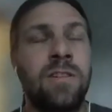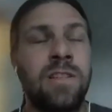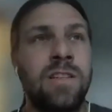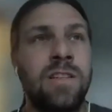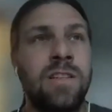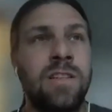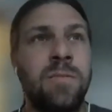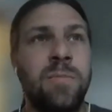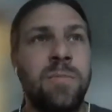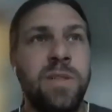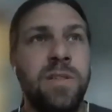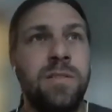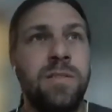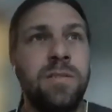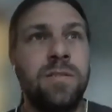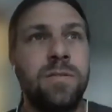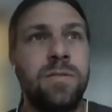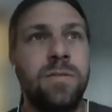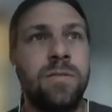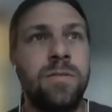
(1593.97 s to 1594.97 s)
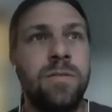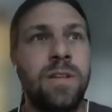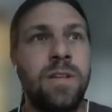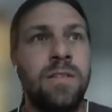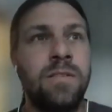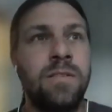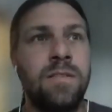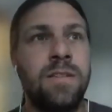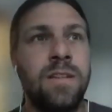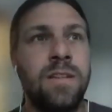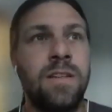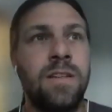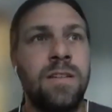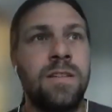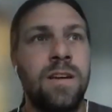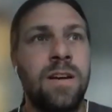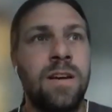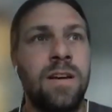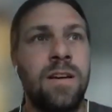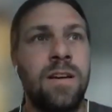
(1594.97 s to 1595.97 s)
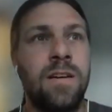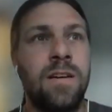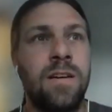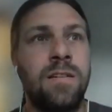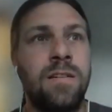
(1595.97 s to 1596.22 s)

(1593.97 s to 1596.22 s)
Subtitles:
component to get the data